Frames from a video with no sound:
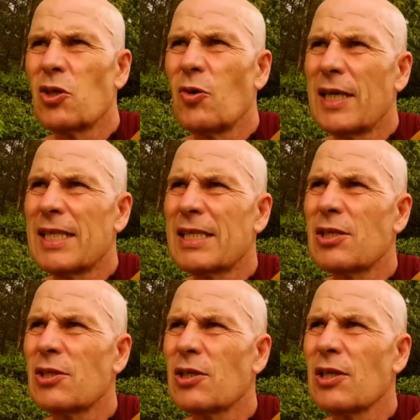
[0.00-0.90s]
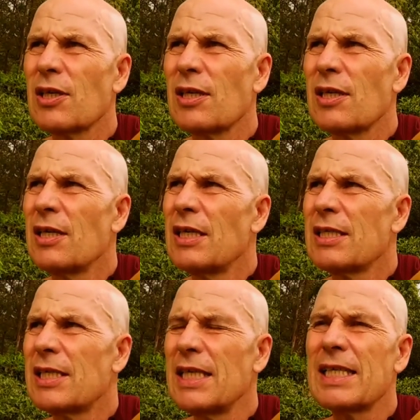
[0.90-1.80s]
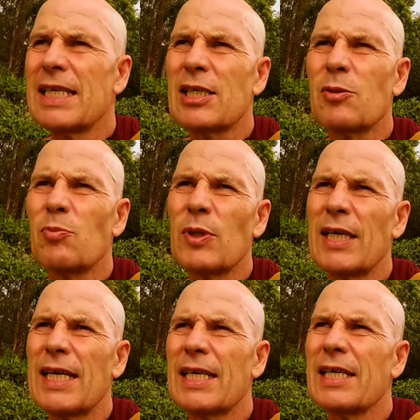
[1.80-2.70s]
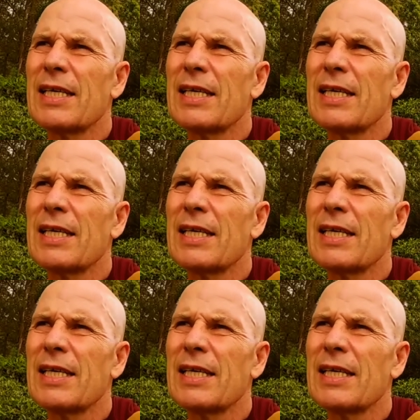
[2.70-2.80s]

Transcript: So it is seeing this being,